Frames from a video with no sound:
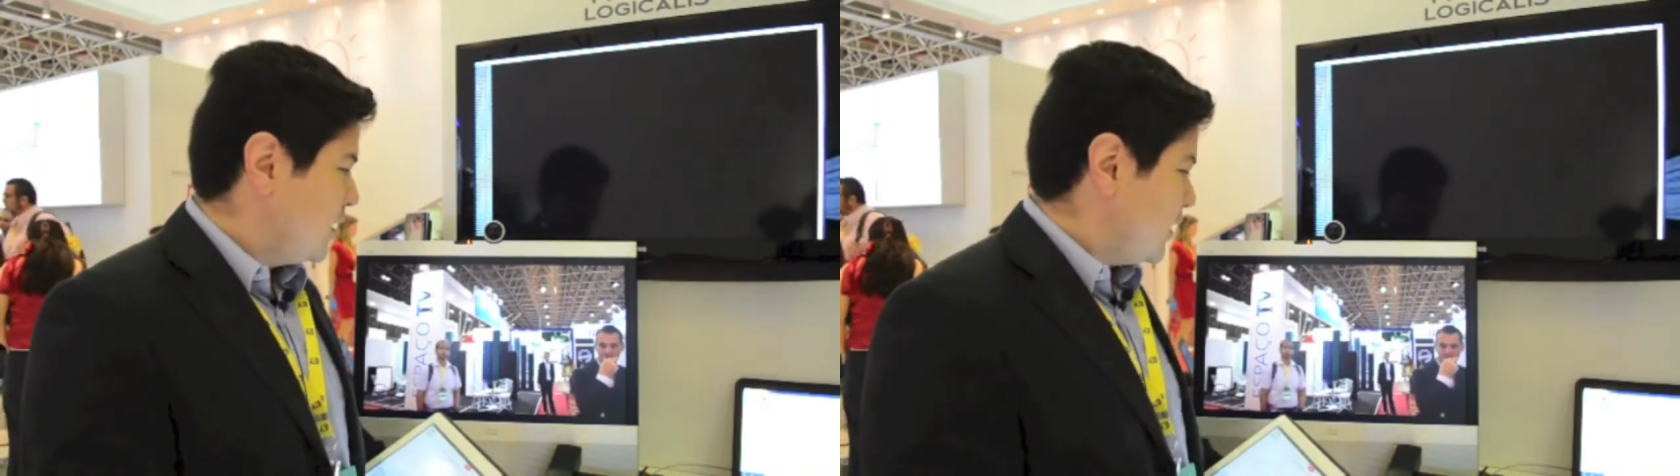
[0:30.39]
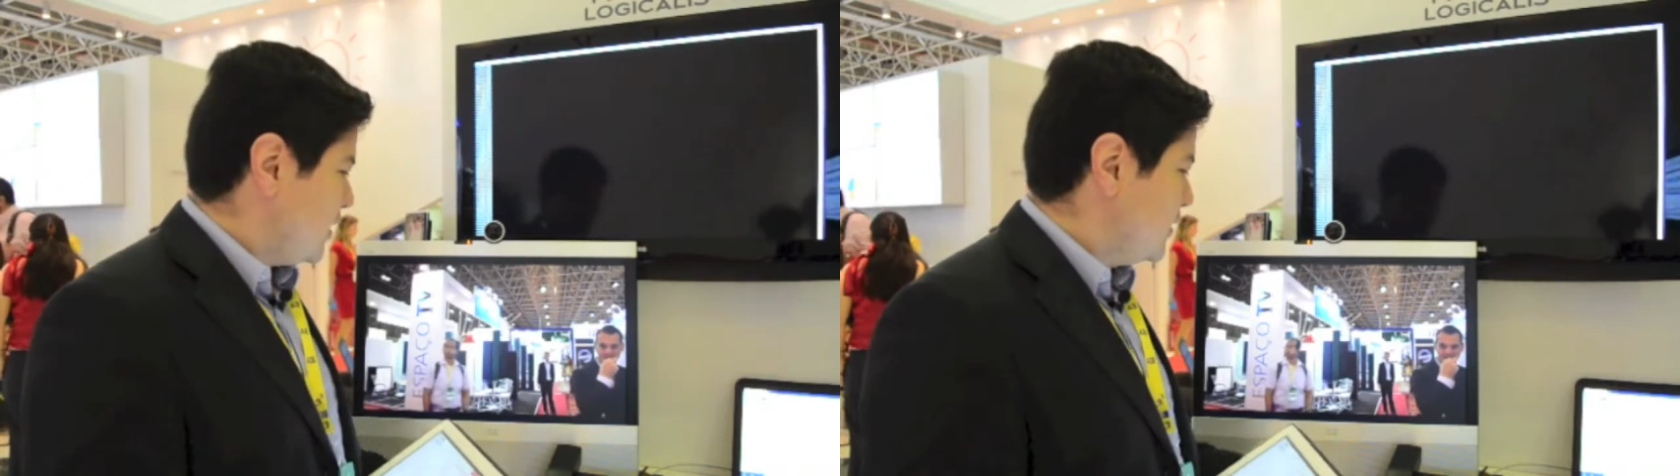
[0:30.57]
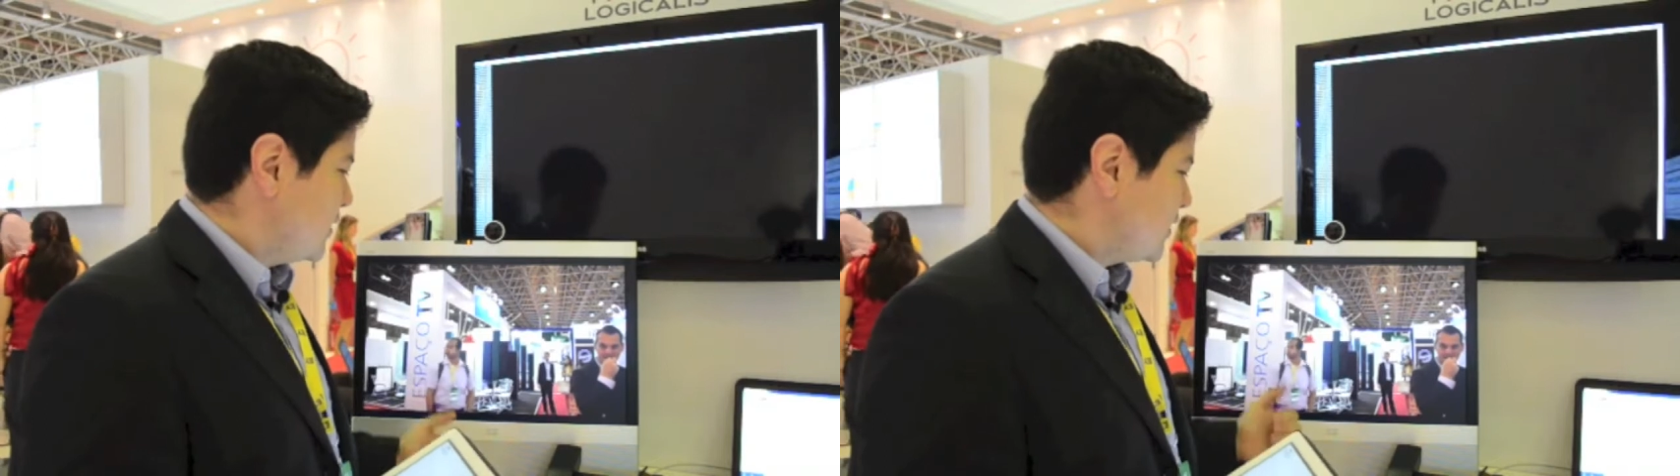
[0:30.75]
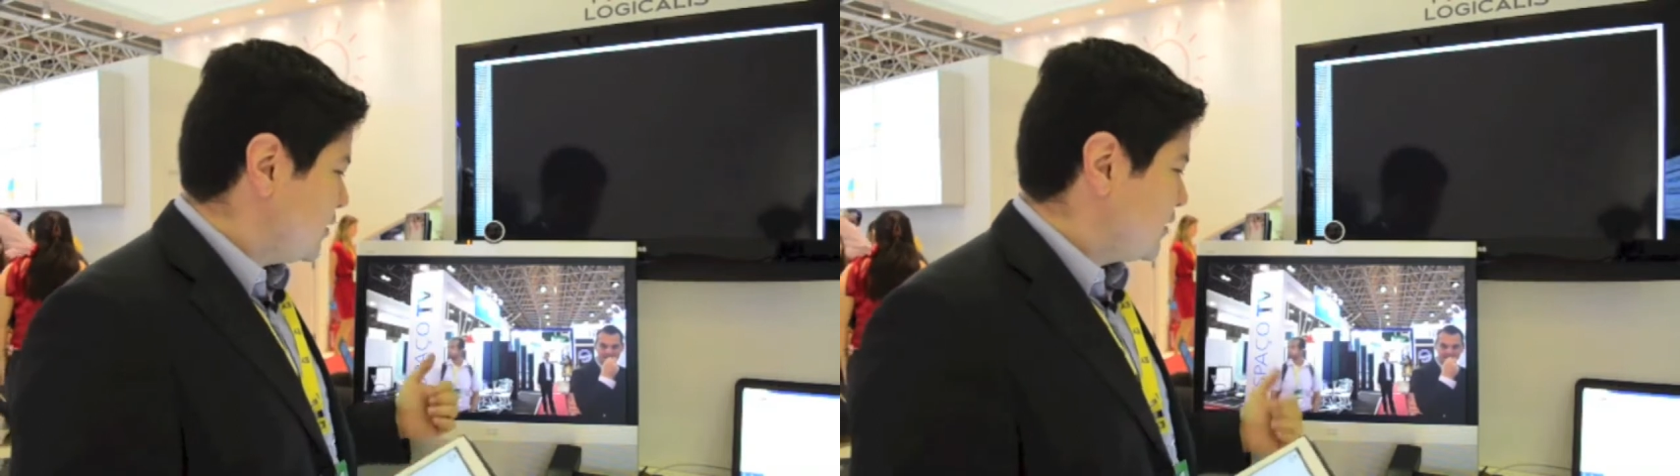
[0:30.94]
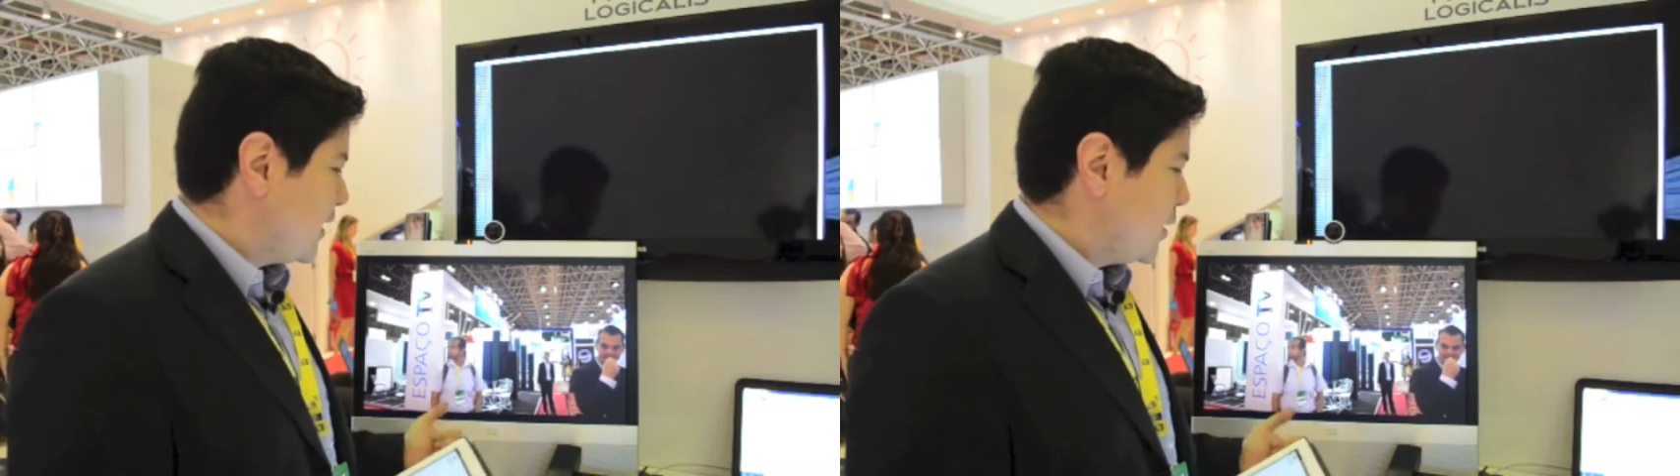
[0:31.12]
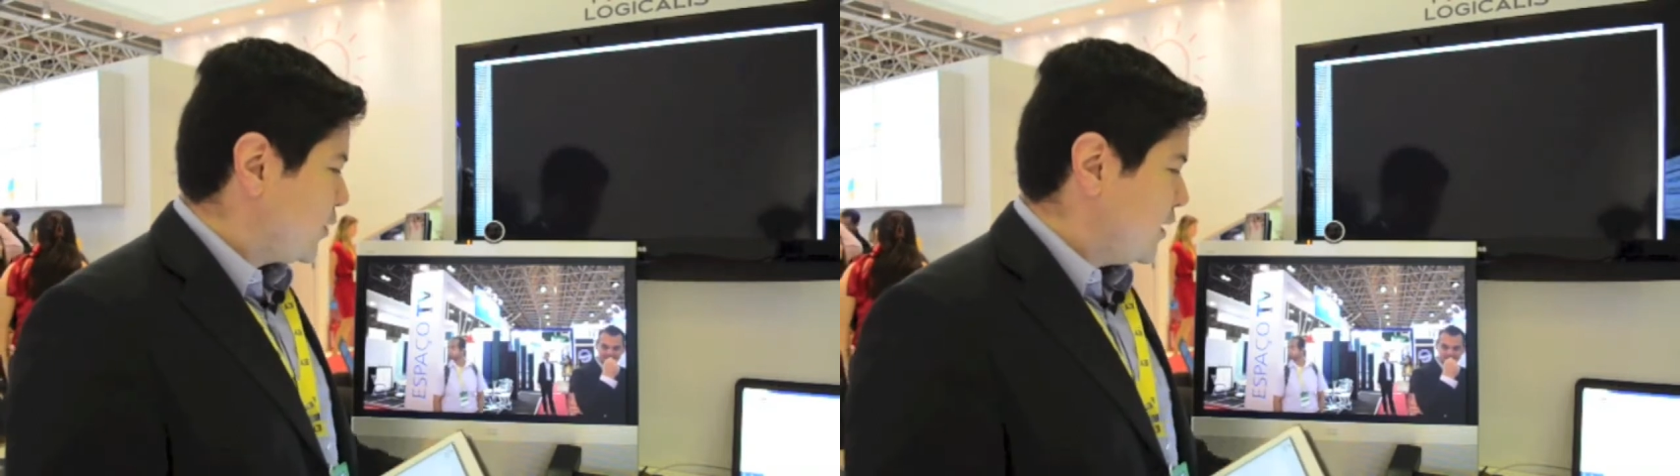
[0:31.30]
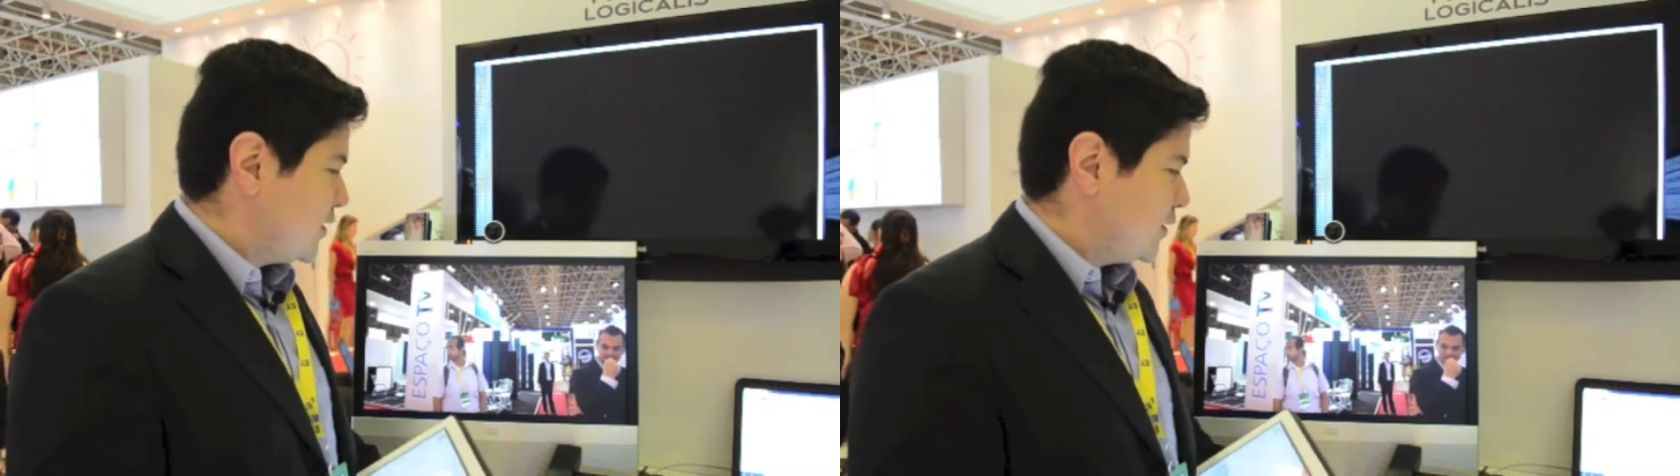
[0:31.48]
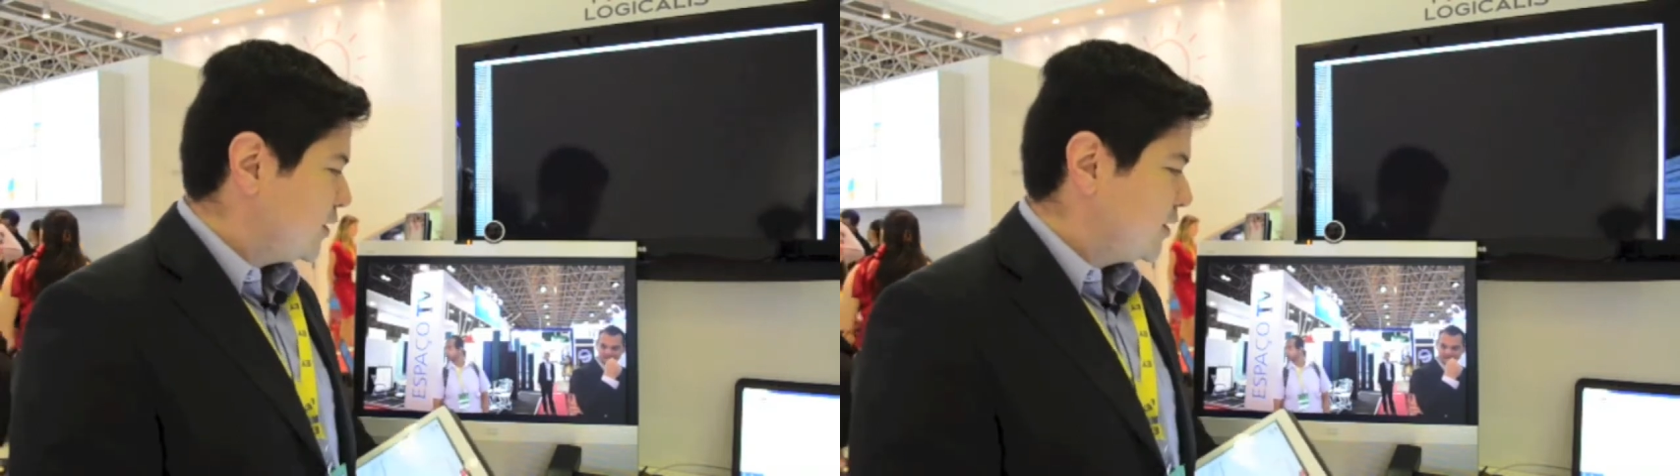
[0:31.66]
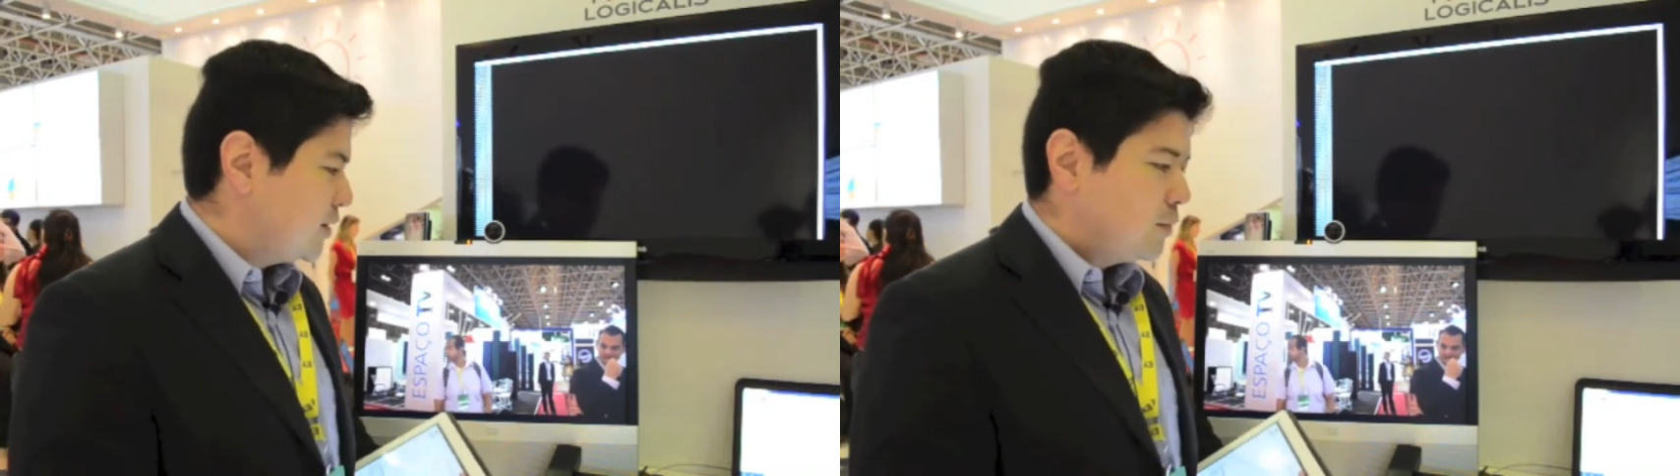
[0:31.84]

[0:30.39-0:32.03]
is telepresence.